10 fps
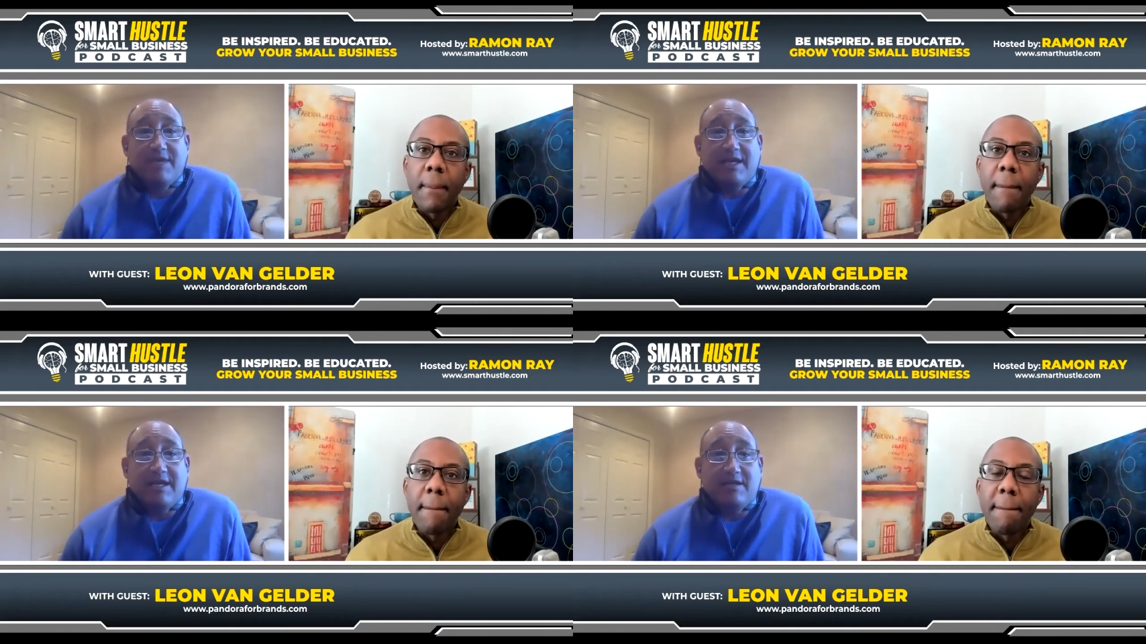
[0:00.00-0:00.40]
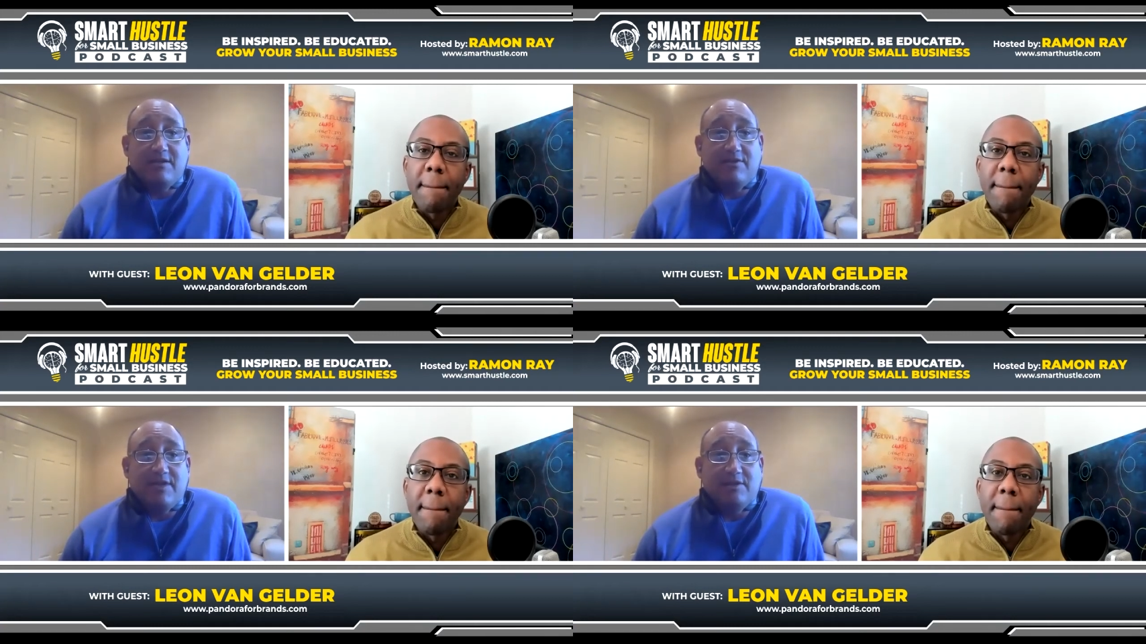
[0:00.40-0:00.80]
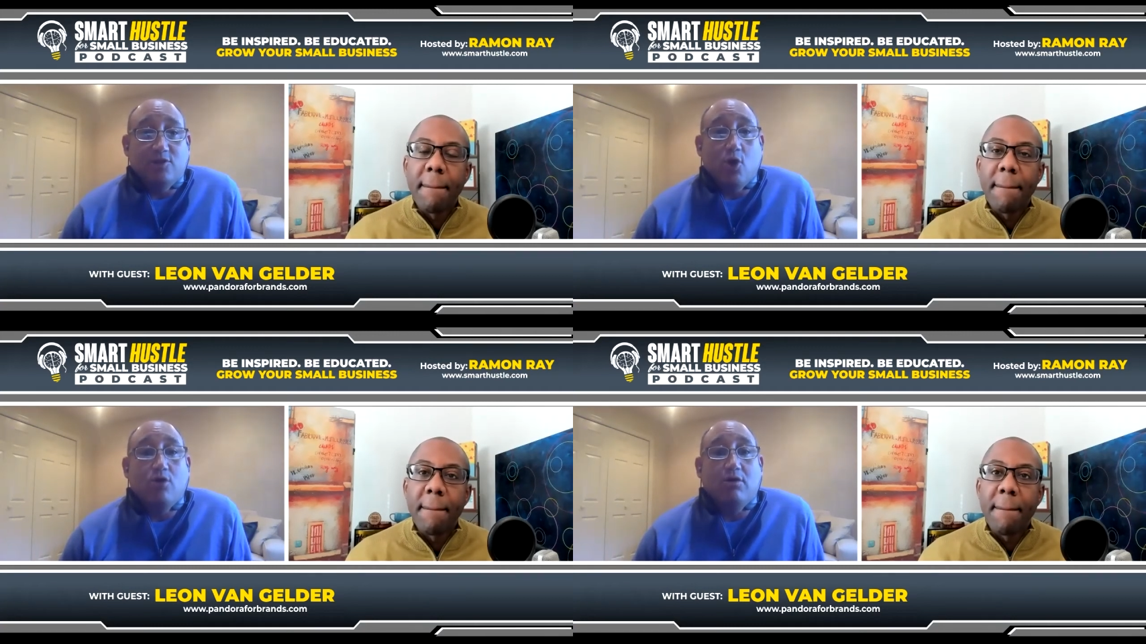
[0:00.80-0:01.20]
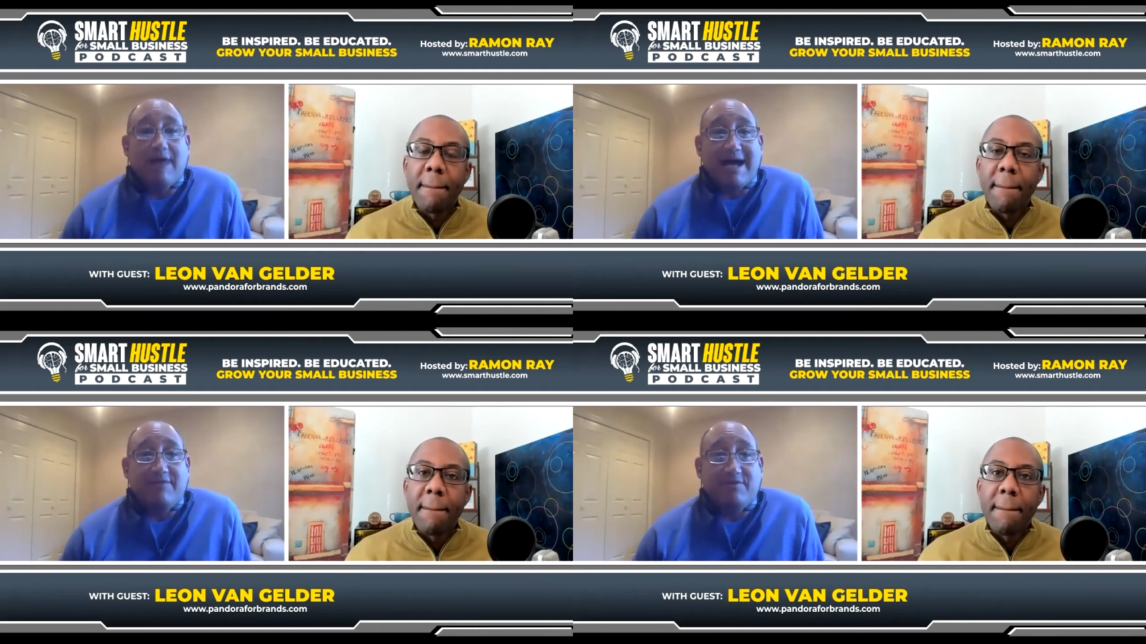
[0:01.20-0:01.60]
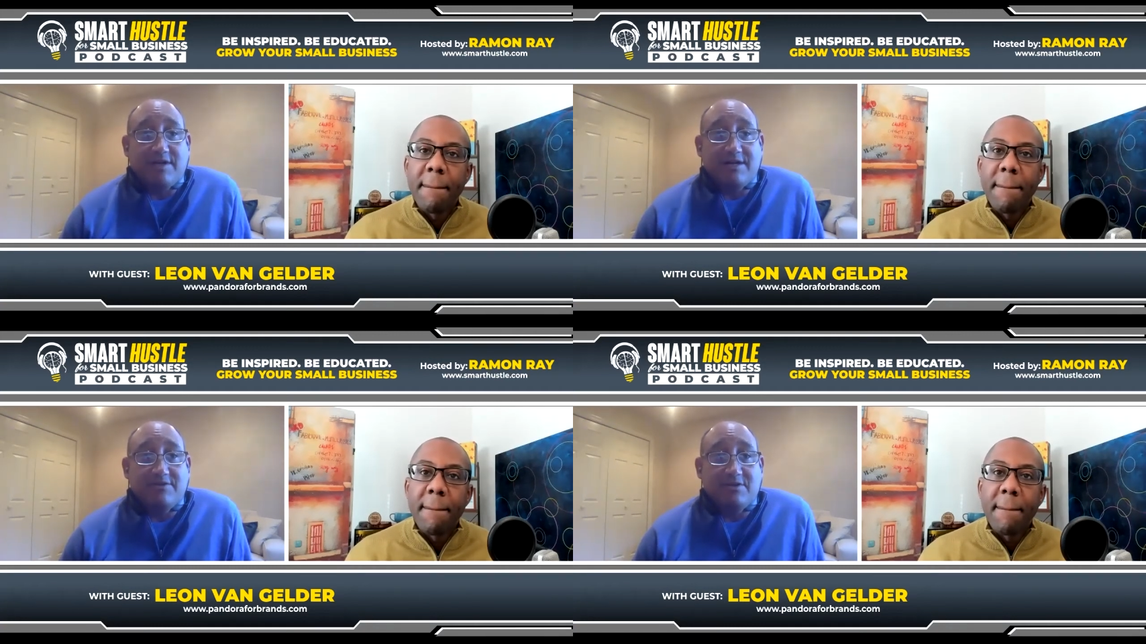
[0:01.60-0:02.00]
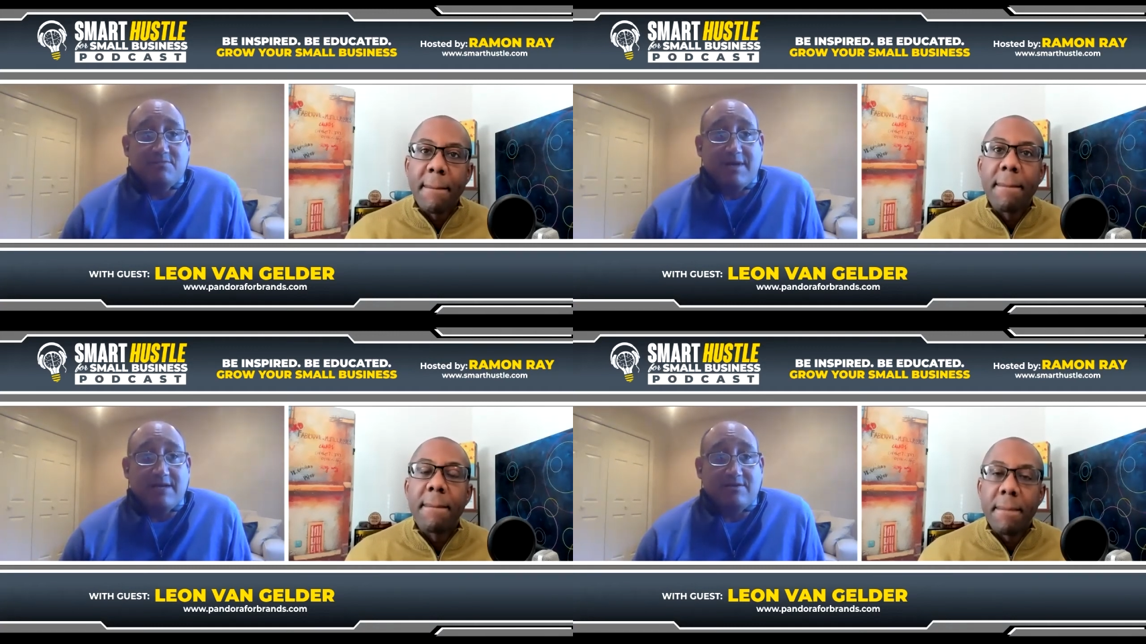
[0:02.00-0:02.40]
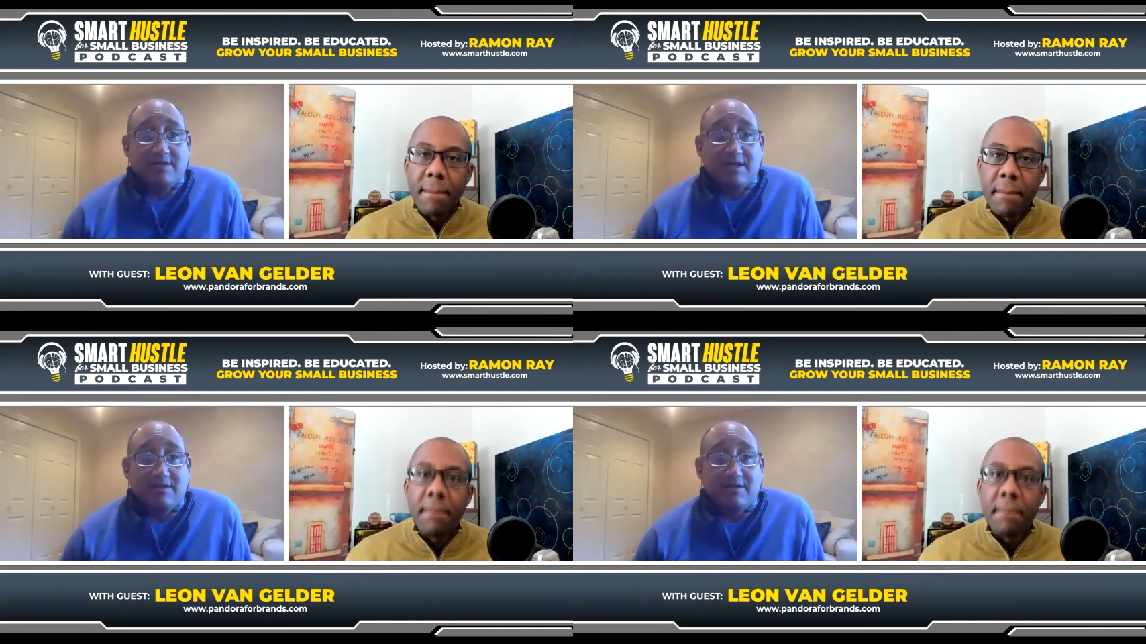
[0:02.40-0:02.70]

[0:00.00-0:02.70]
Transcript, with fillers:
Speaker 1: in the local advertising space, in,